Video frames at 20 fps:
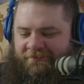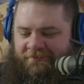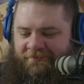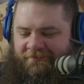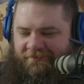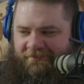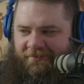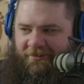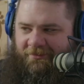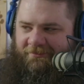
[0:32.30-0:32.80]

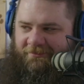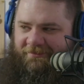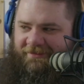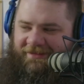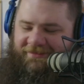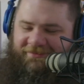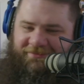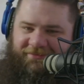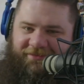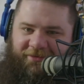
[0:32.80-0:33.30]
Oh, I, I
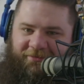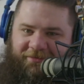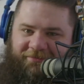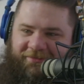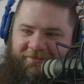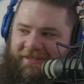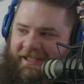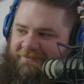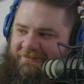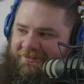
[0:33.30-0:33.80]
don't have the
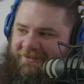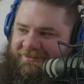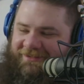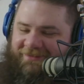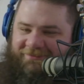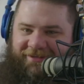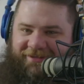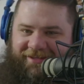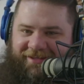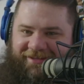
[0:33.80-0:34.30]
camera hooked up.
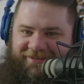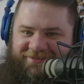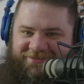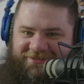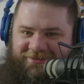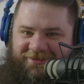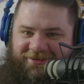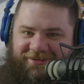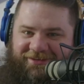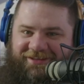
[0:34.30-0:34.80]
I can't
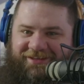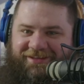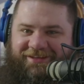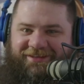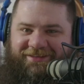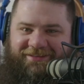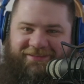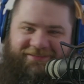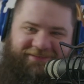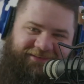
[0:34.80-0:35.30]
show her.
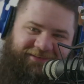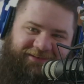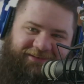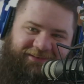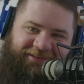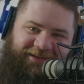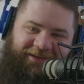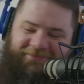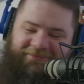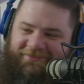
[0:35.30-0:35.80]
This isn't a
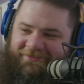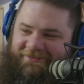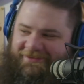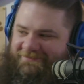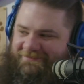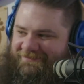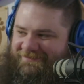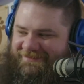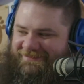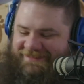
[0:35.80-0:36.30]
live stream.
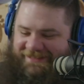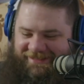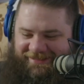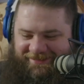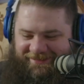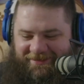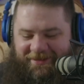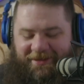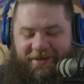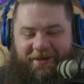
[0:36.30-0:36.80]
Dang it.
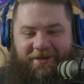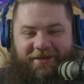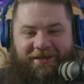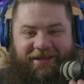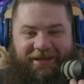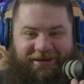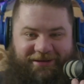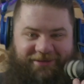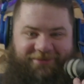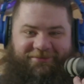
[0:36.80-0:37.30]

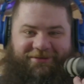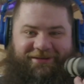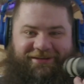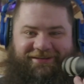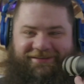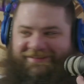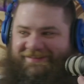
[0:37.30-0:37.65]
Anyways.